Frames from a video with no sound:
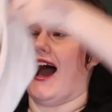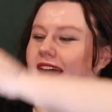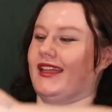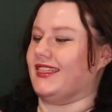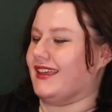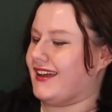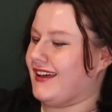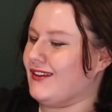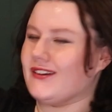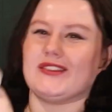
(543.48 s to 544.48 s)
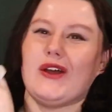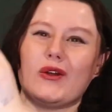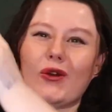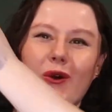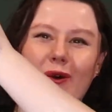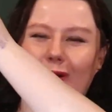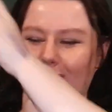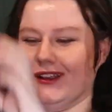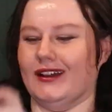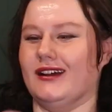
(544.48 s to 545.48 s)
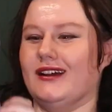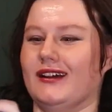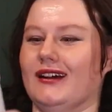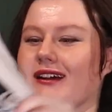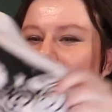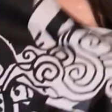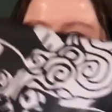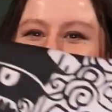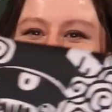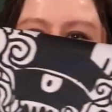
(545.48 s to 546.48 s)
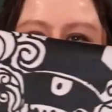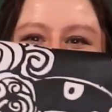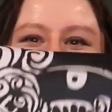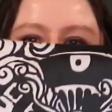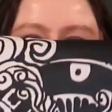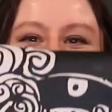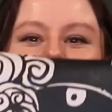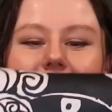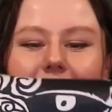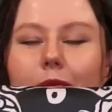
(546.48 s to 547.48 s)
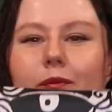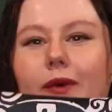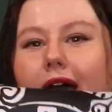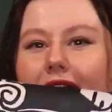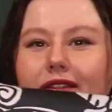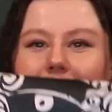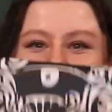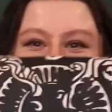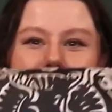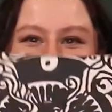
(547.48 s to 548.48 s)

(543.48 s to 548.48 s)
I think it looks so cool. Look at it.